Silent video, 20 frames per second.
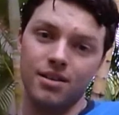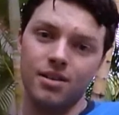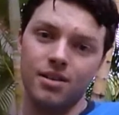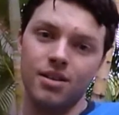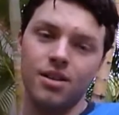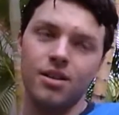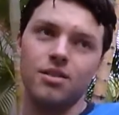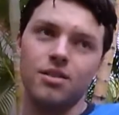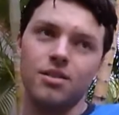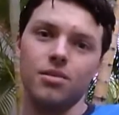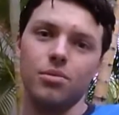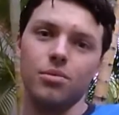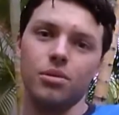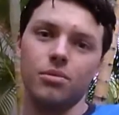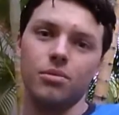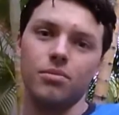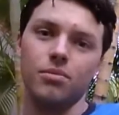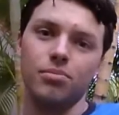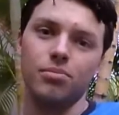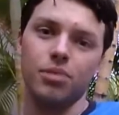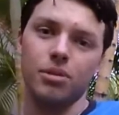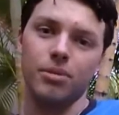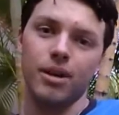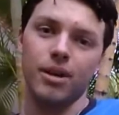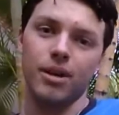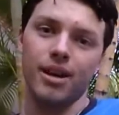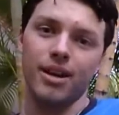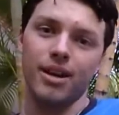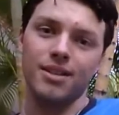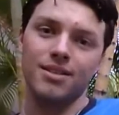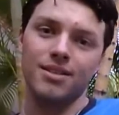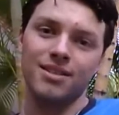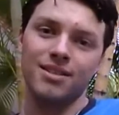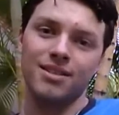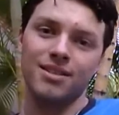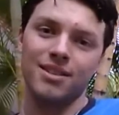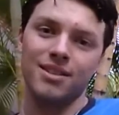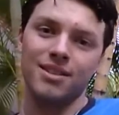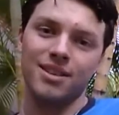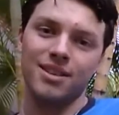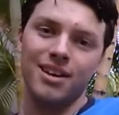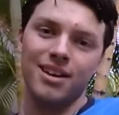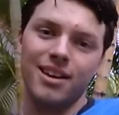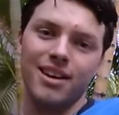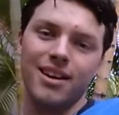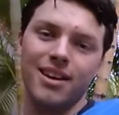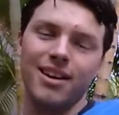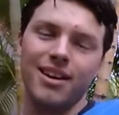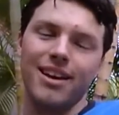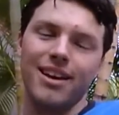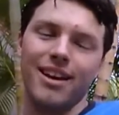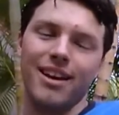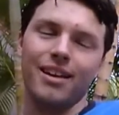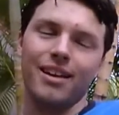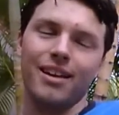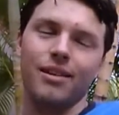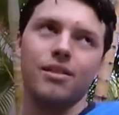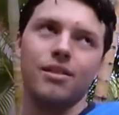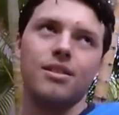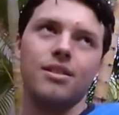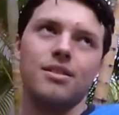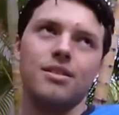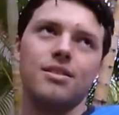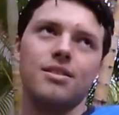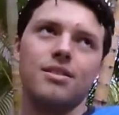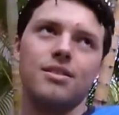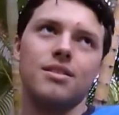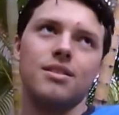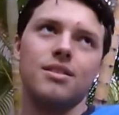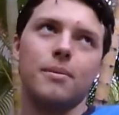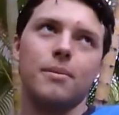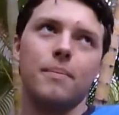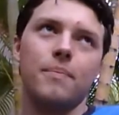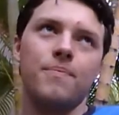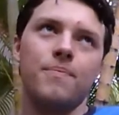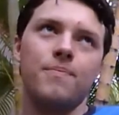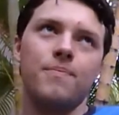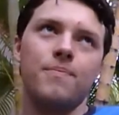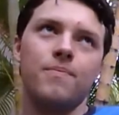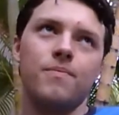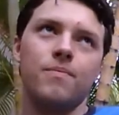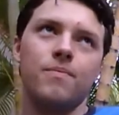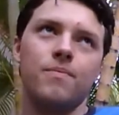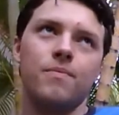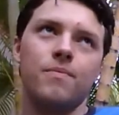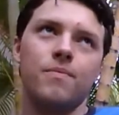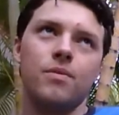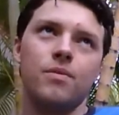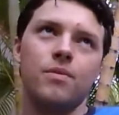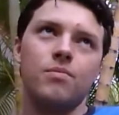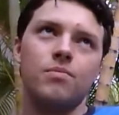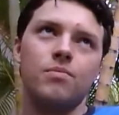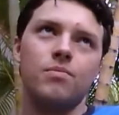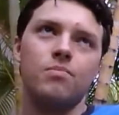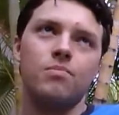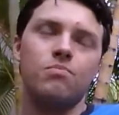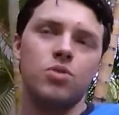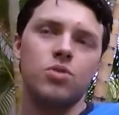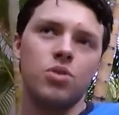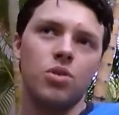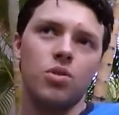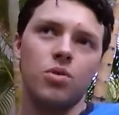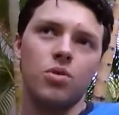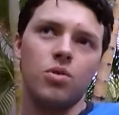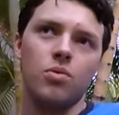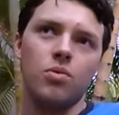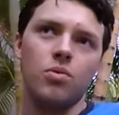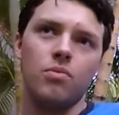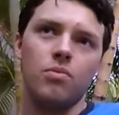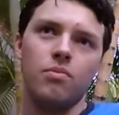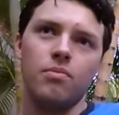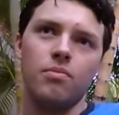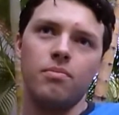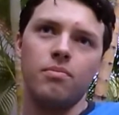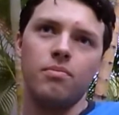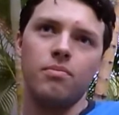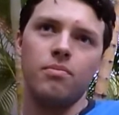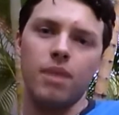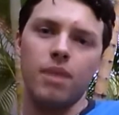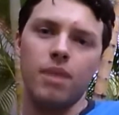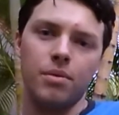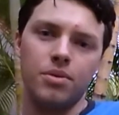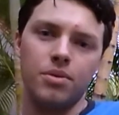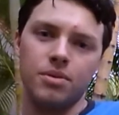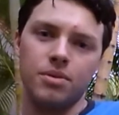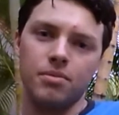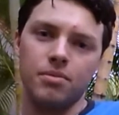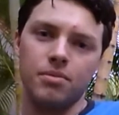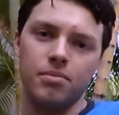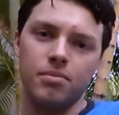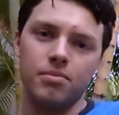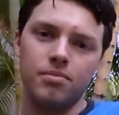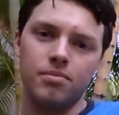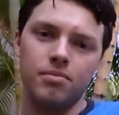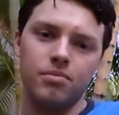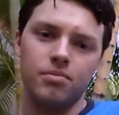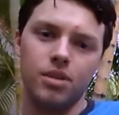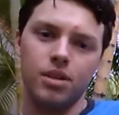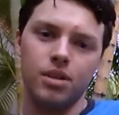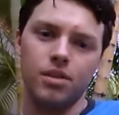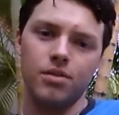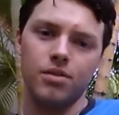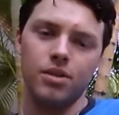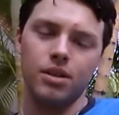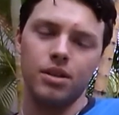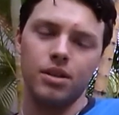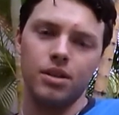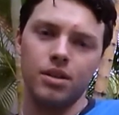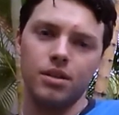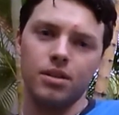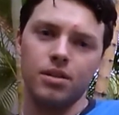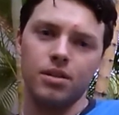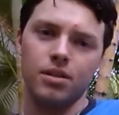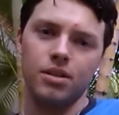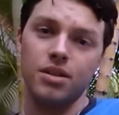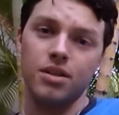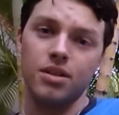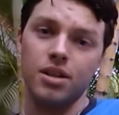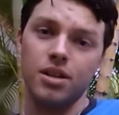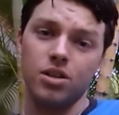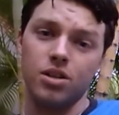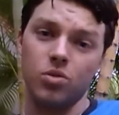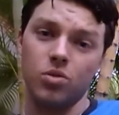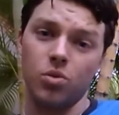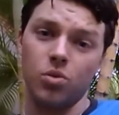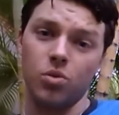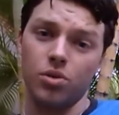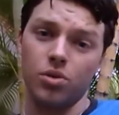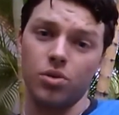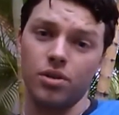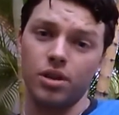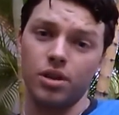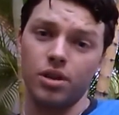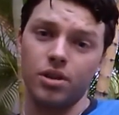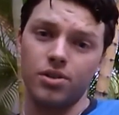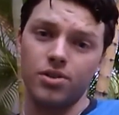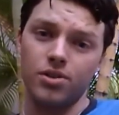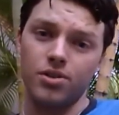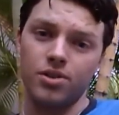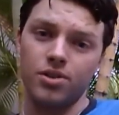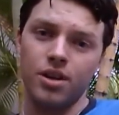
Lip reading: So we're pretty badass. And let's see. So met with some of the staging coordinators.